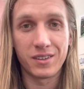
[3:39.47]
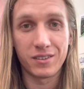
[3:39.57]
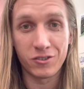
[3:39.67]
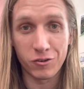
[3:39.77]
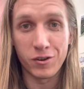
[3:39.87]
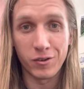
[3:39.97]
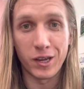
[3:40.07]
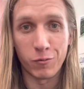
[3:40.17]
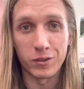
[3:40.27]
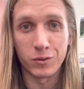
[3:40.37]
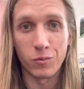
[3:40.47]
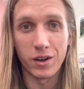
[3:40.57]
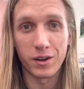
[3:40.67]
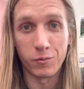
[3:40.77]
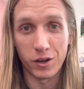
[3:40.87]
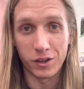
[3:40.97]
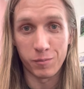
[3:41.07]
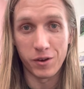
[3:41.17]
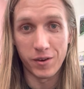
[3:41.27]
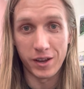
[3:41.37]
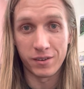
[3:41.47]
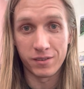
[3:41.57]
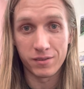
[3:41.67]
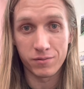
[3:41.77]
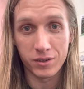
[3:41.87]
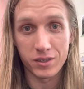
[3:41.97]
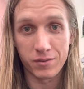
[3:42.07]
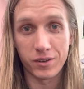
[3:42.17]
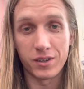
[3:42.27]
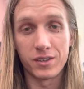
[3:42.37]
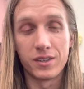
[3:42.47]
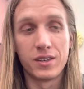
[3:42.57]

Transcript: show you what's what and welcome you in, first of all.